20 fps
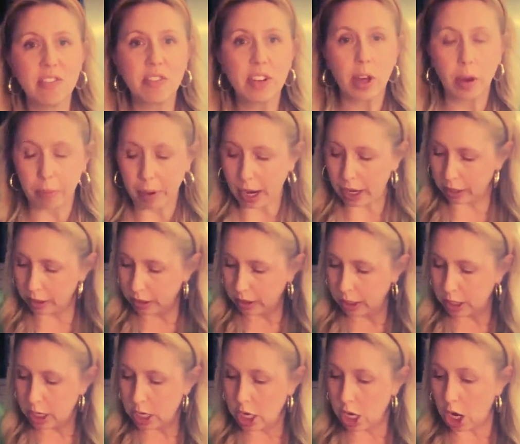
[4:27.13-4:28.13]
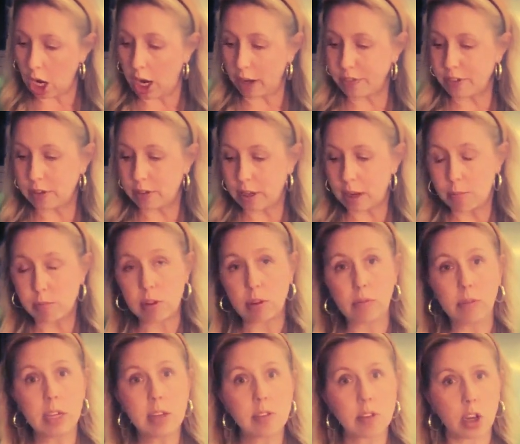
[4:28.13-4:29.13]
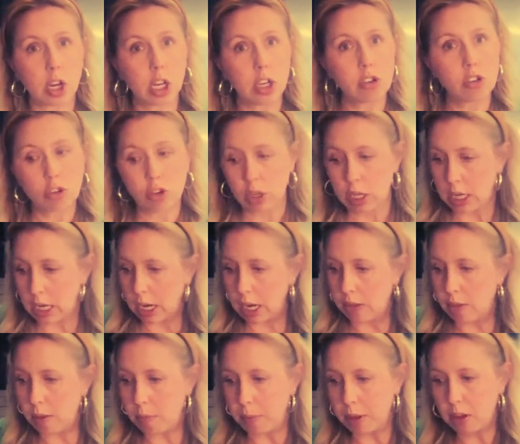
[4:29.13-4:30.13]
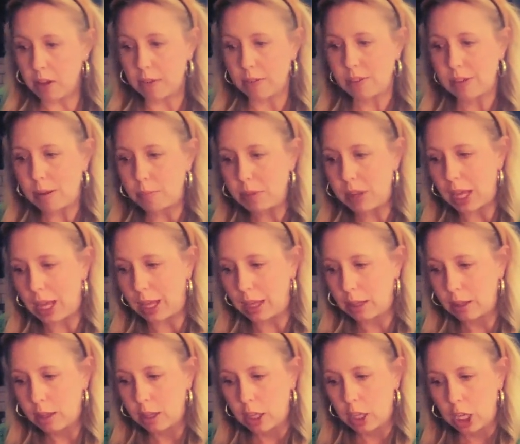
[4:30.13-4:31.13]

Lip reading: feel right. Oftentimes in research, in the middle of something,